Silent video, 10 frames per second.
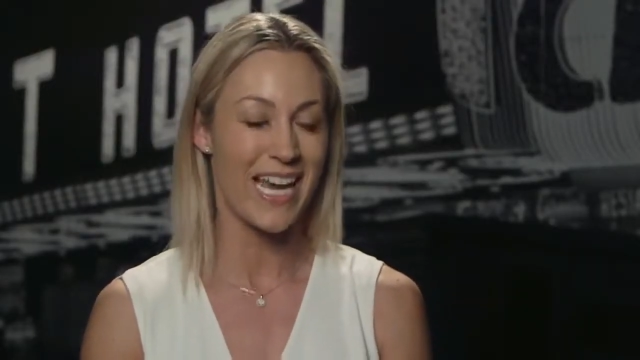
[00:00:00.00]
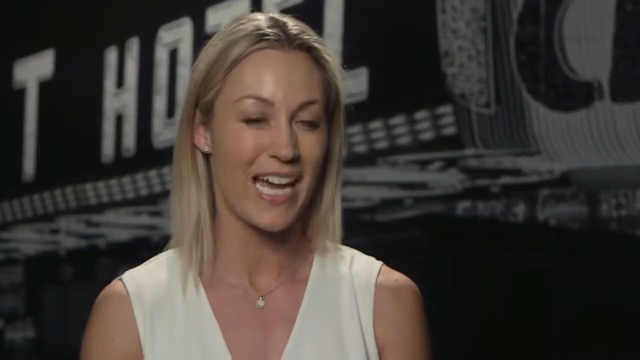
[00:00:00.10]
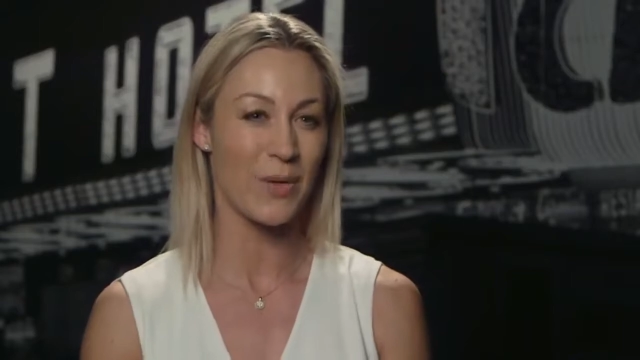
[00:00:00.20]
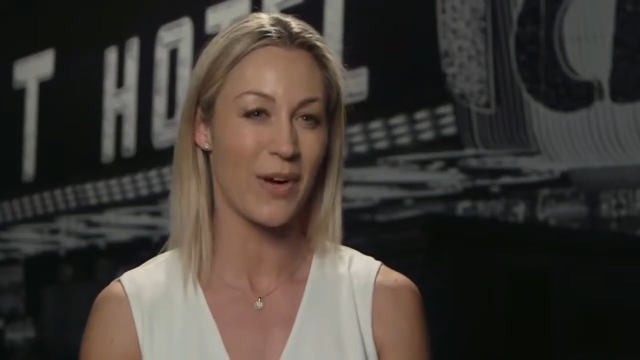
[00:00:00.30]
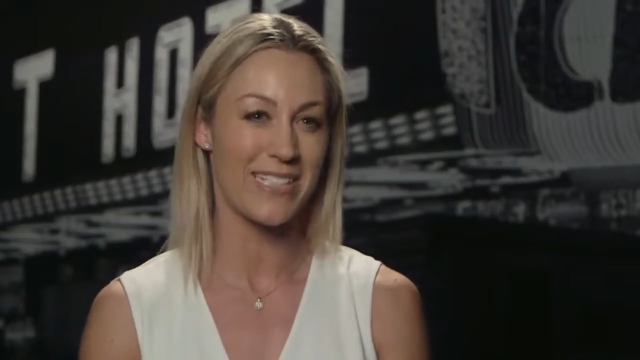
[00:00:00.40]

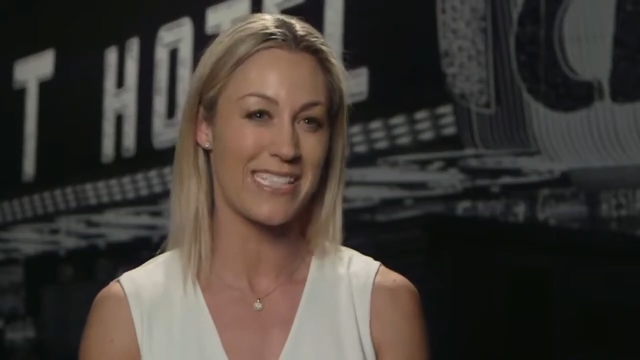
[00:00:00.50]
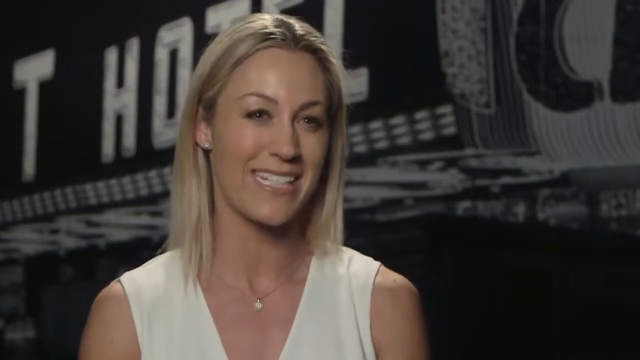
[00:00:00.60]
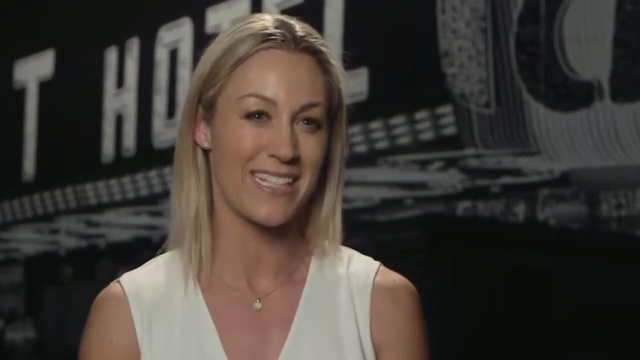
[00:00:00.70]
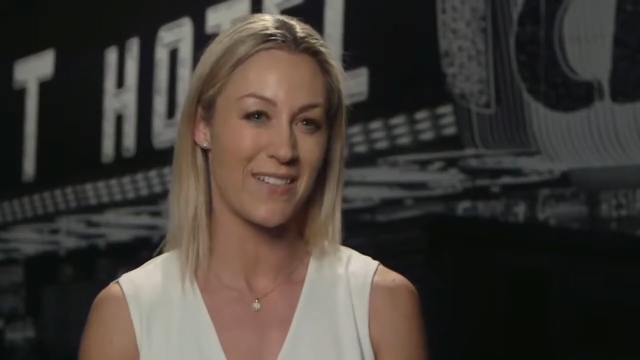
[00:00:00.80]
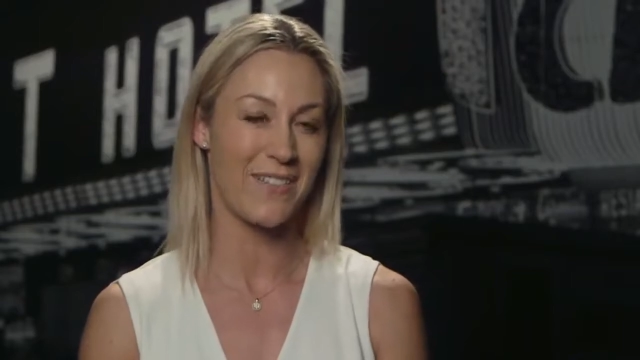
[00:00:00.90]
And you are
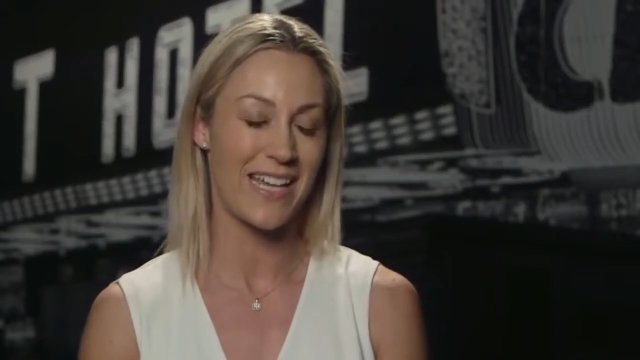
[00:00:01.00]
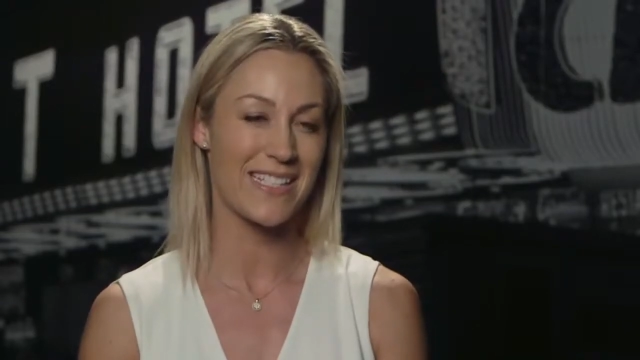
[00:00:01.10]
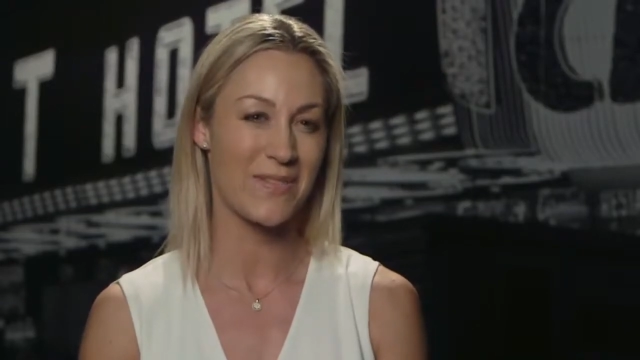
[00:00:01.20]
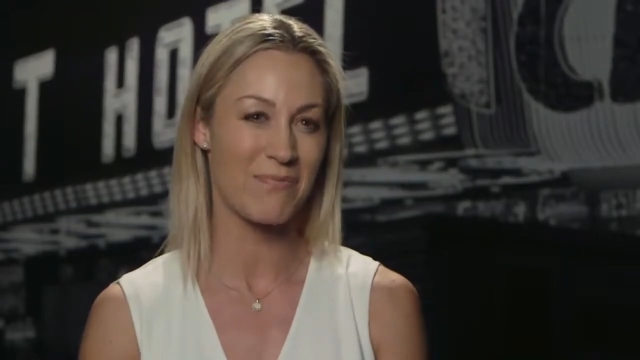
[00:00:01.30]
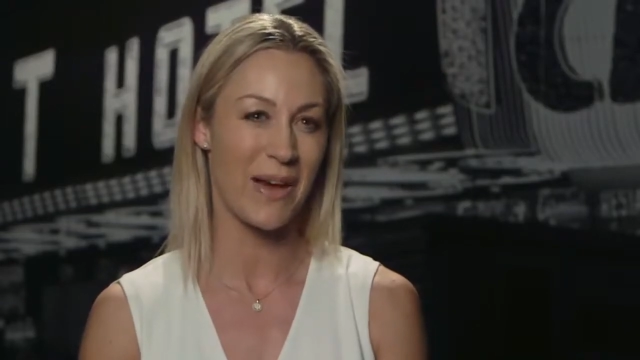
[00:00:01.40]
indeed going to
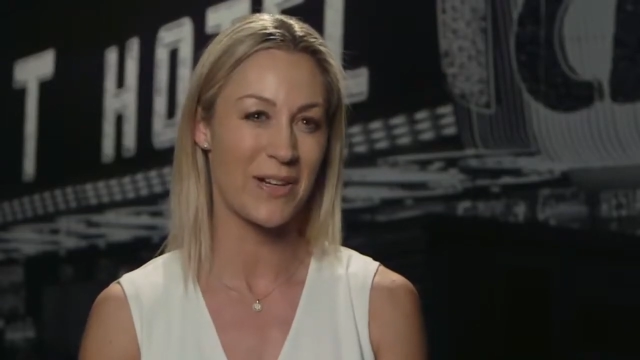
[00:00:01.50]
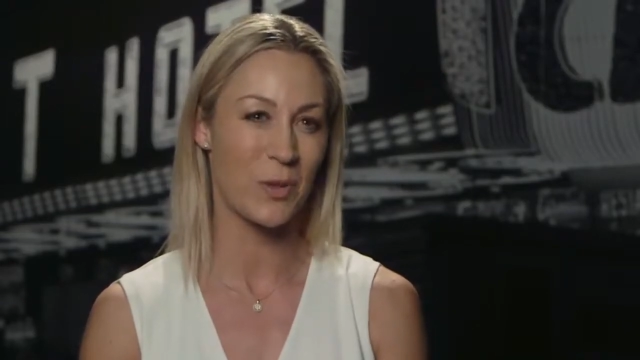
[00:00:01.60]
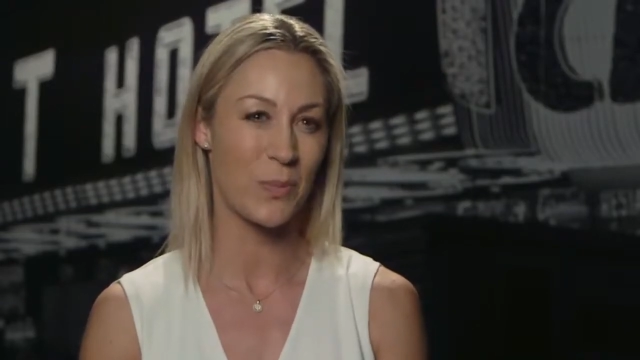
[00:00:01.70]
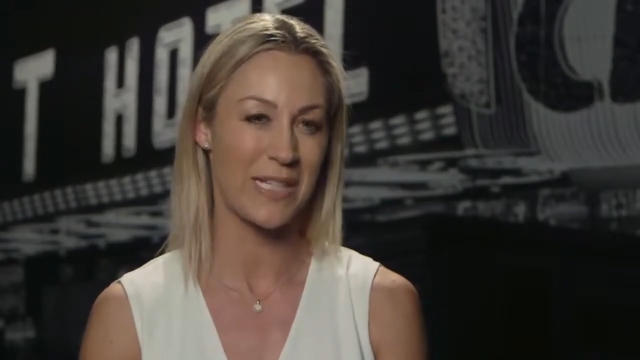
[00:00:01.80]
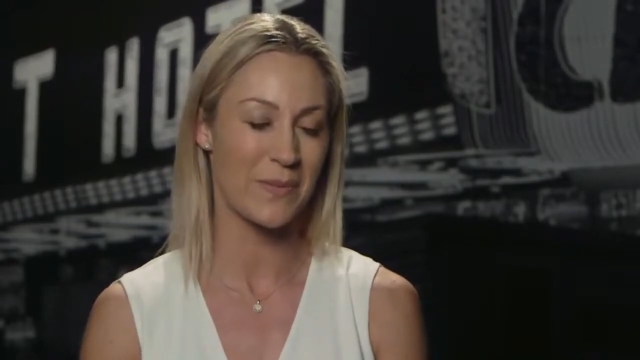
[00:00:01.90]
face
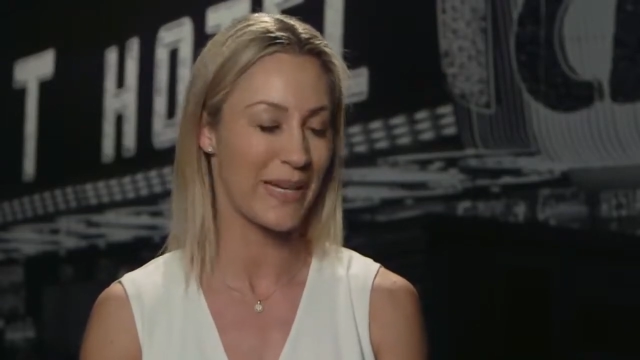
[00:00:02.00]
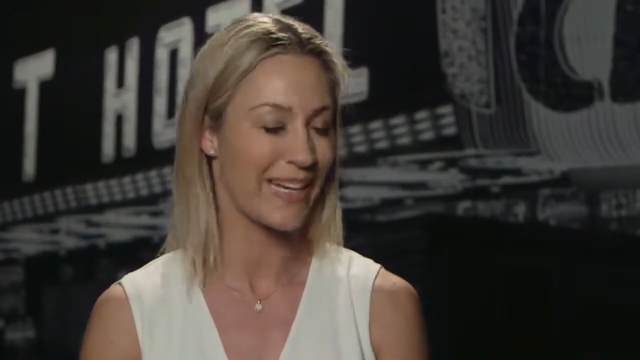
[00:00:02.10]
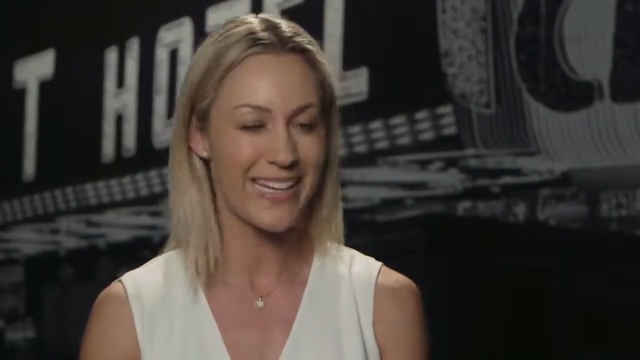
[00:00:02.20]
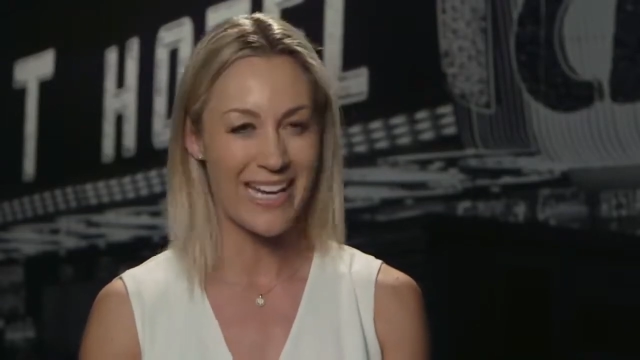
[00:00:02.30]
Michael Bisping.